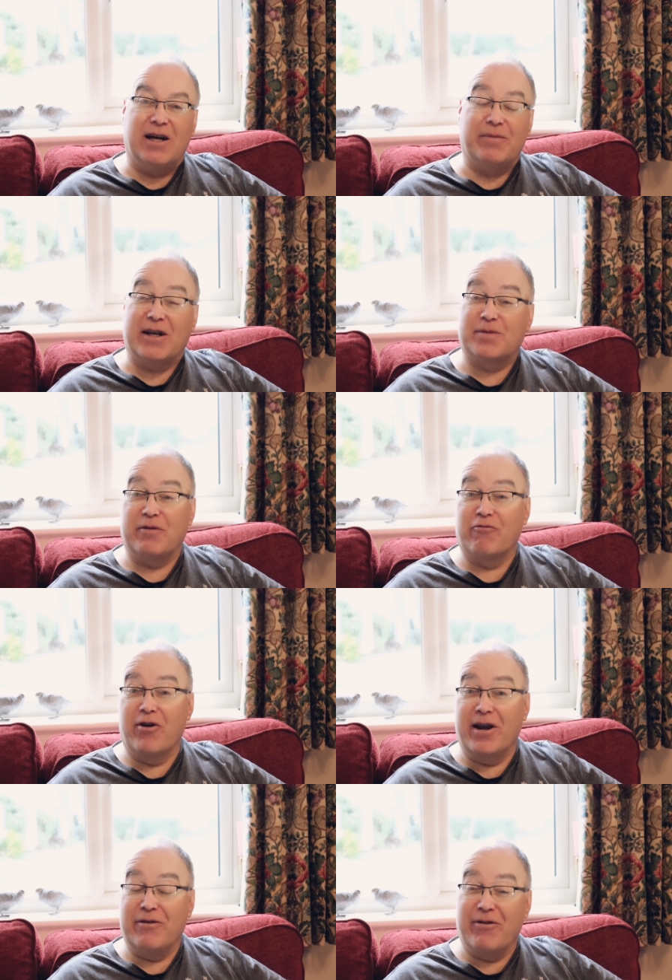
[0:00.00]
um, has been
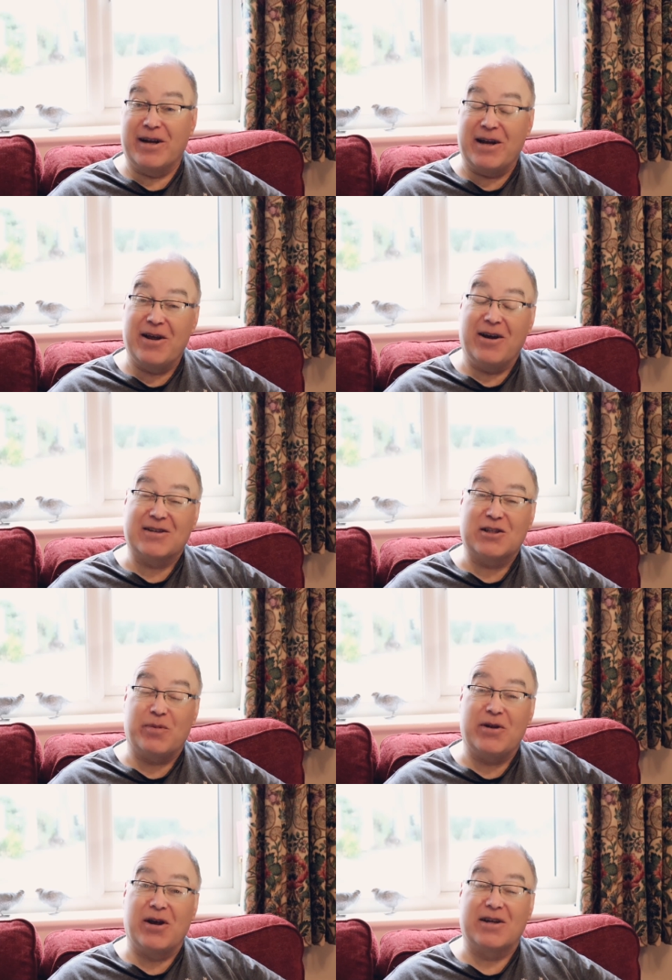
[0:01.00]
really, really nice. It's
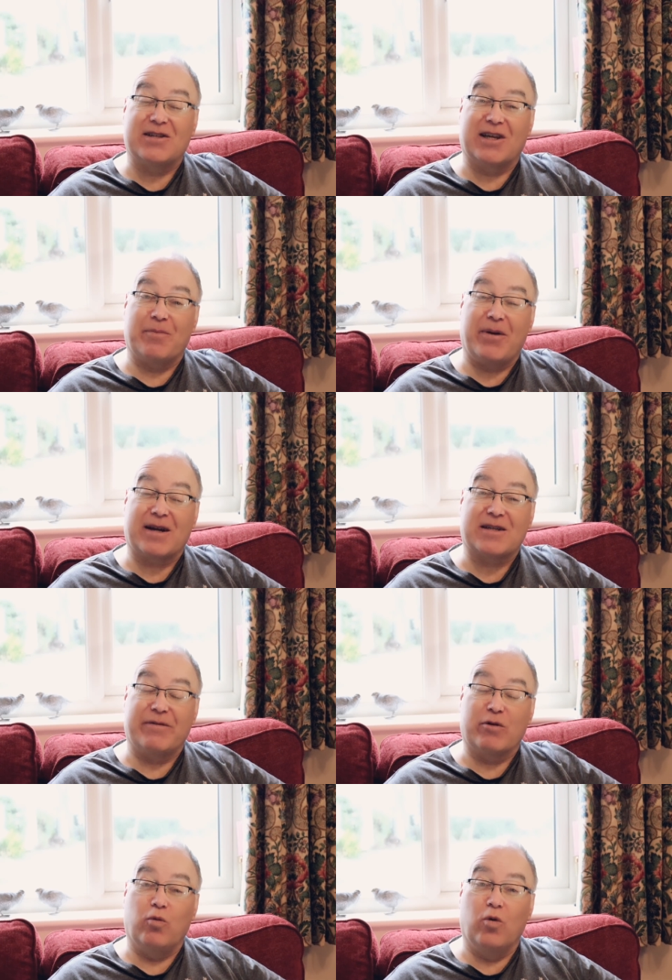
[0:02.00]
been nice to get back to
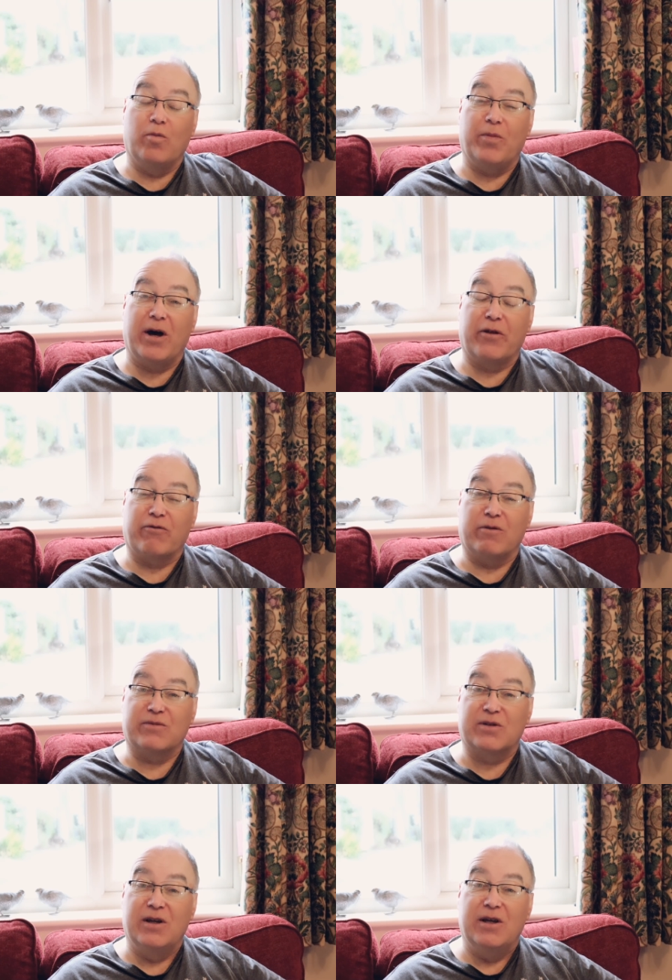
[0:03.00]
having warm
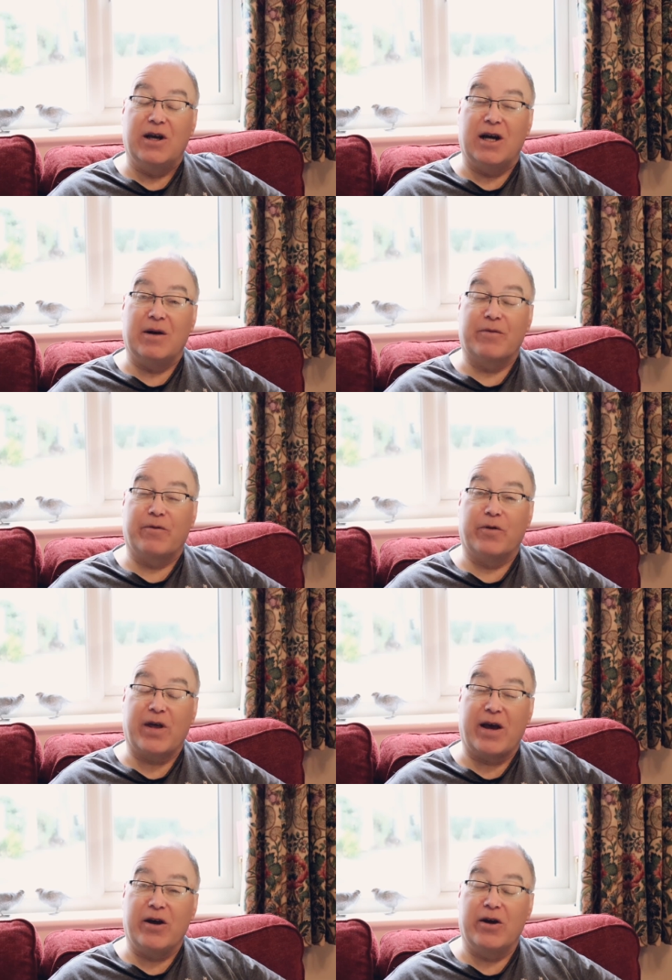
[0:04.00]
bathrooms um, for
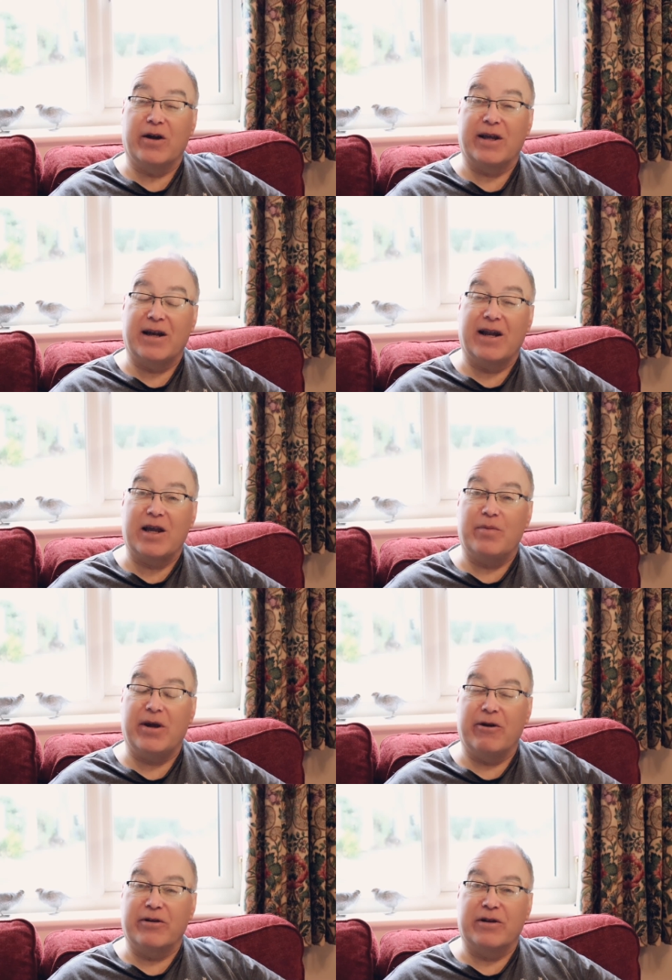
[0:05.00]
that early and late
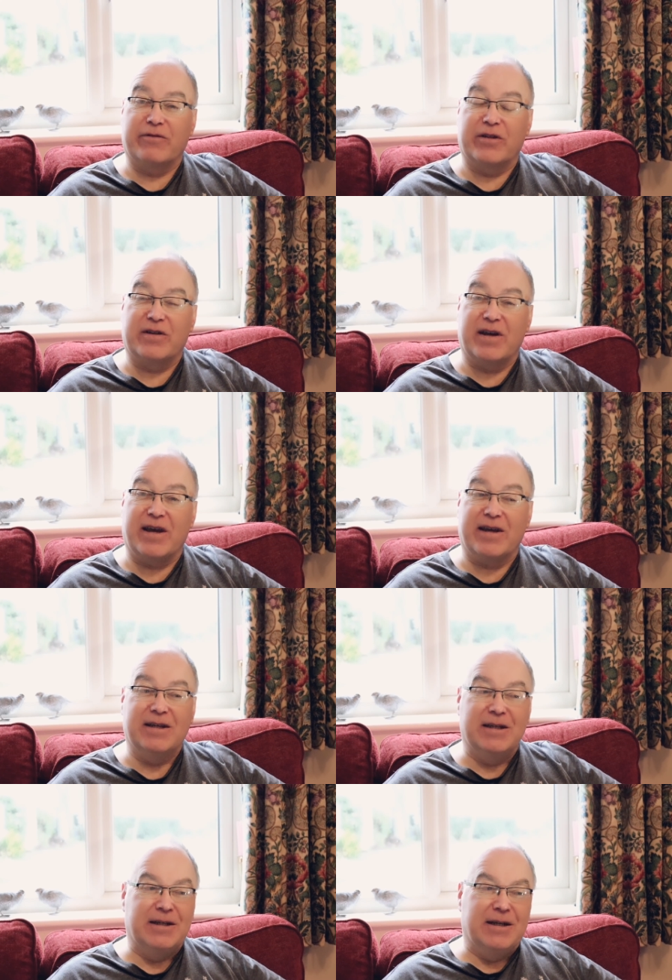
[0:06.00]
period of the day.
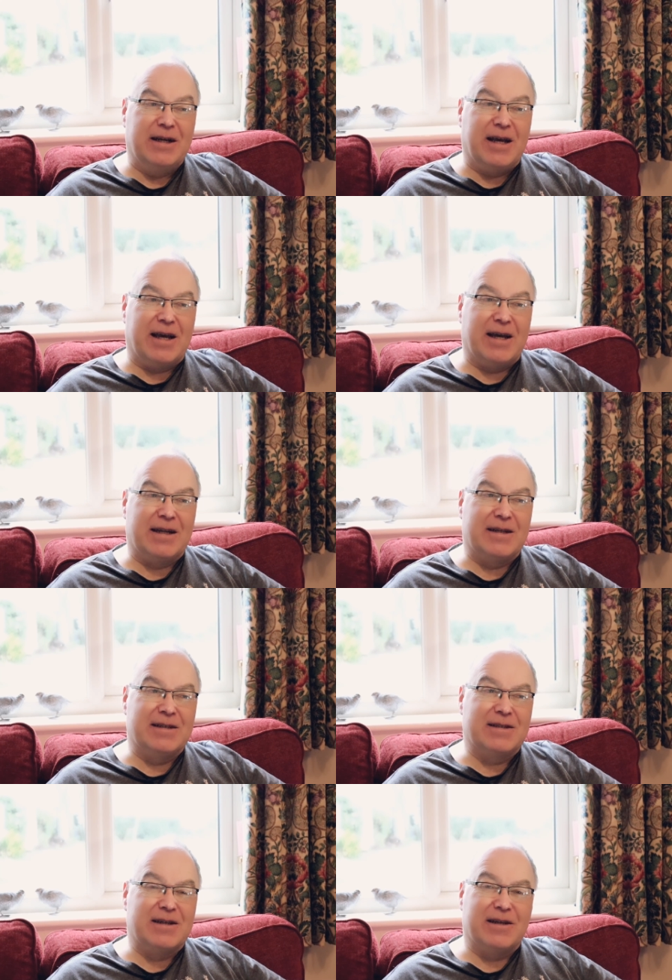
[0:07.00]

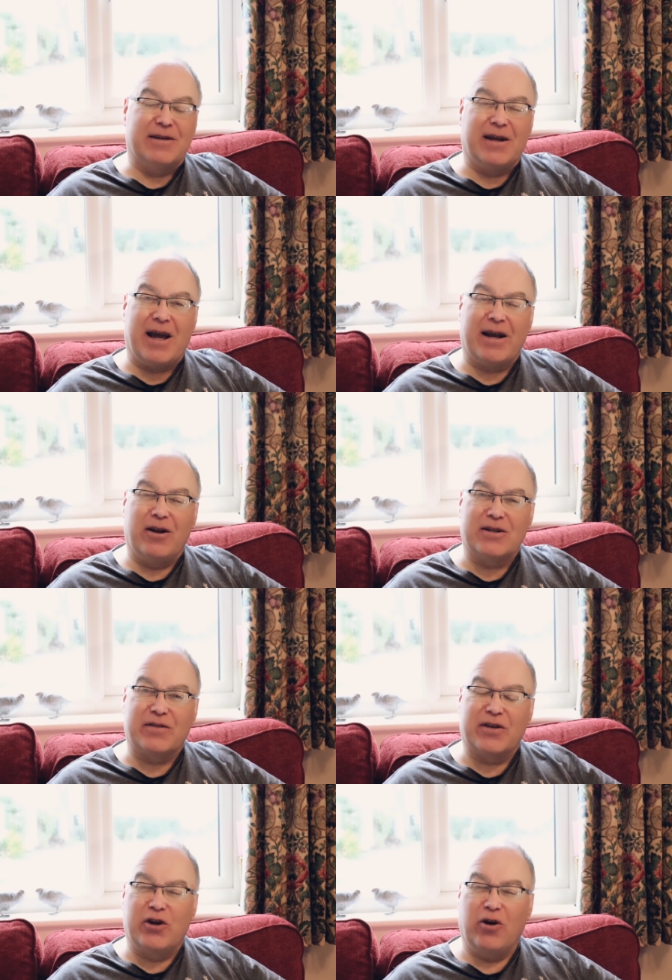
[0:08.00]
And
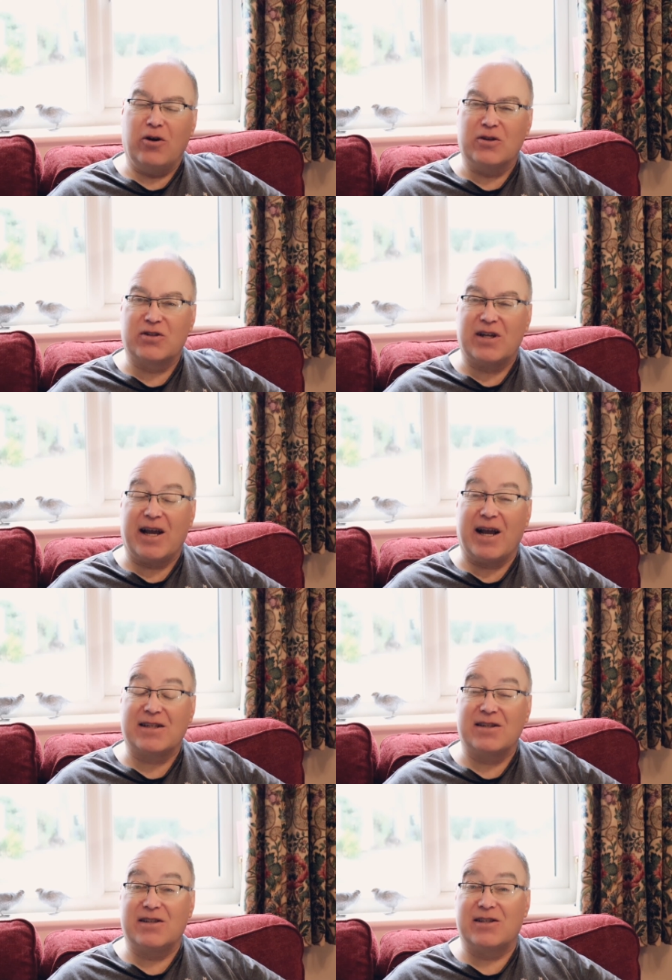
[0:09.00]
analyzing the cost
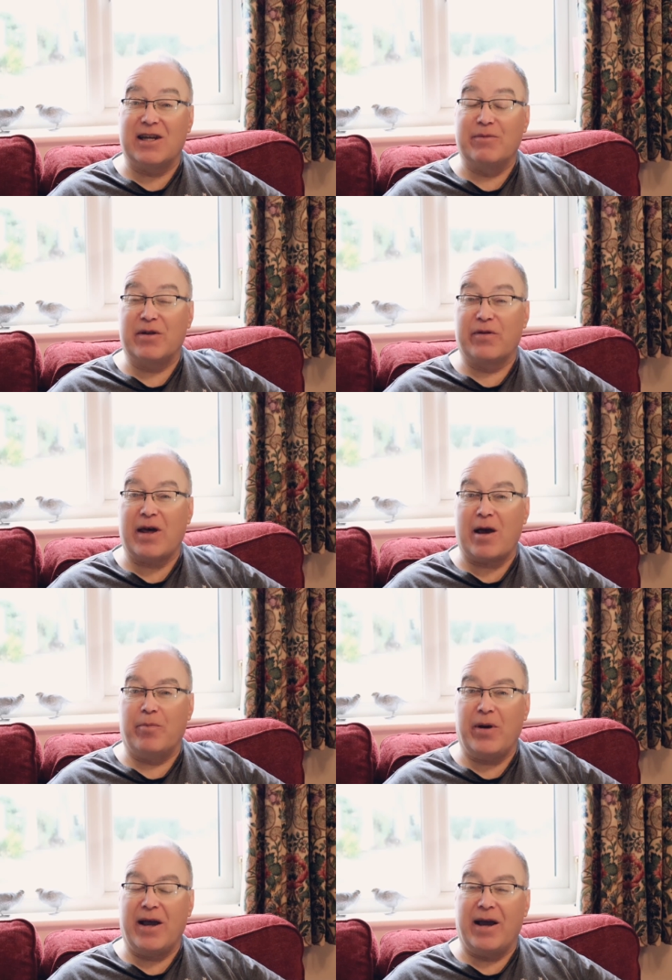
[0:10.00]
hasn't seemed
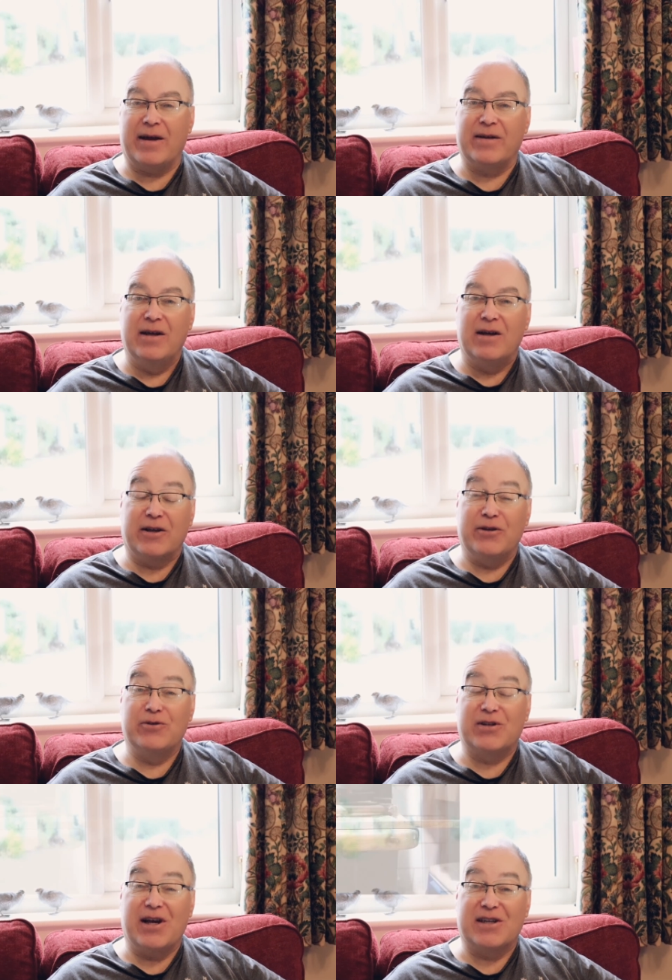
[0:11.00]
that bad. I
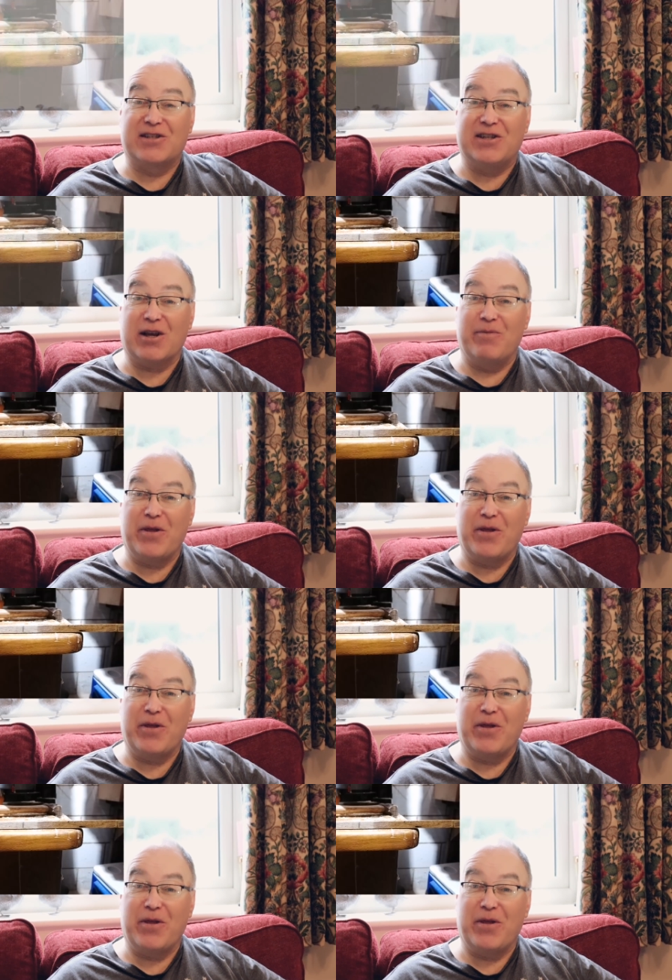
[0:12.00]
used a, stick